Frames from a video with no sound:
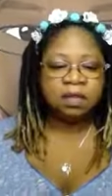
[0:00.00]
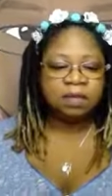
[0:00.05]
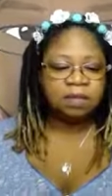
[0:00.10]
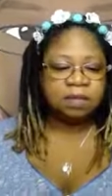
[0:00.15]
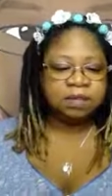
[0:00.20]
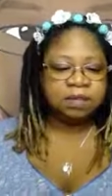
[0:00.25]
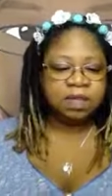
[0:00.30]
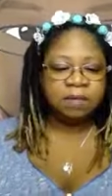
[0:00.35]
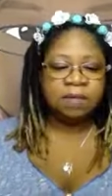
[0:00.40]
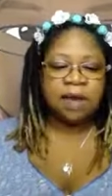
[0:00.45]

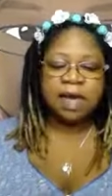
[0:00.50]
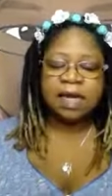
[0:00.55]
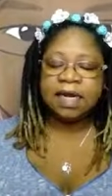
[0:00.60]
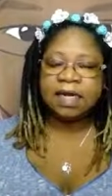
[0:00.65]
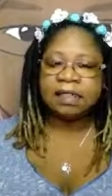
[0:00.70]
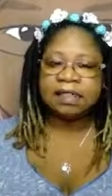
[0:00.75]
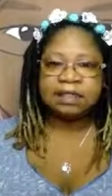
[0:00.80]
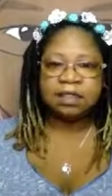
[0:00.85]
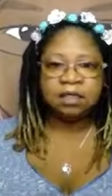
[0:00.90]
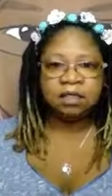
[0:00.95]
with somebody
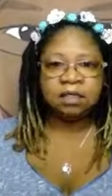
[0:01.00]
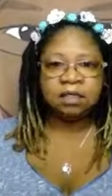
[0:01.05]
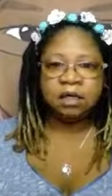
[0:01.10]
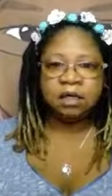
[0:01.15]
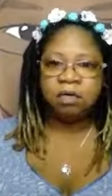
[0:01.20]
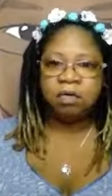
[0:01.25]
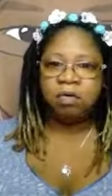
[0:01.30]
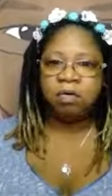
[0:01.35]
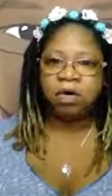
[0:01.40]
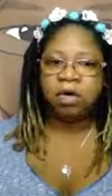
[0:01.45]
that's in your
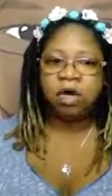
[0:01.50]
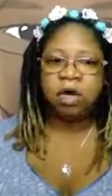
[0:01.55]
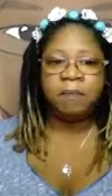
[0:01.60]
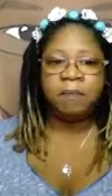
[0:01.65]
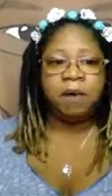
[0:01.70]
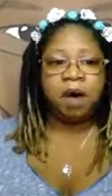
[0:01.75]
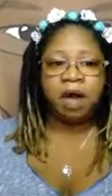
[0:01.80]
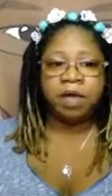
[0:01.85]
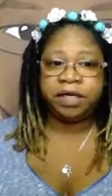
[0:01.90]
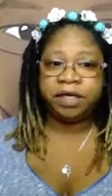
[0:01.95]
corner, a
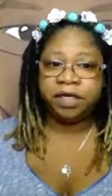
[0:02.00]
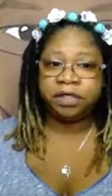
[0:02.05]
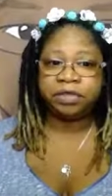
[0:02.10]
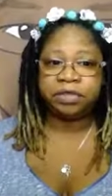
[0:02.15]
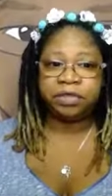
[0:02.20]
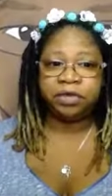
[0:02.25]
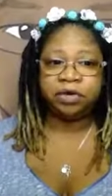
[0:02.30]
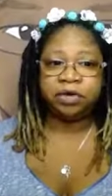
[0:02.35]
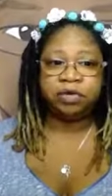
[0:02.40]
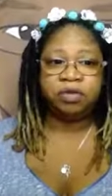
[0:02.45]
part of your
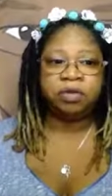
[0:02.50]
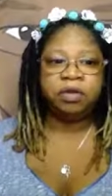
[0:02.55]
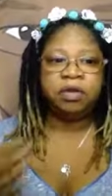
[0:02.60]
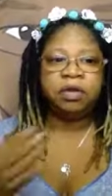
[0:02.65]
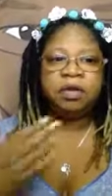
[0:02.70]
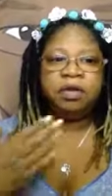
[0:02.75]
circle.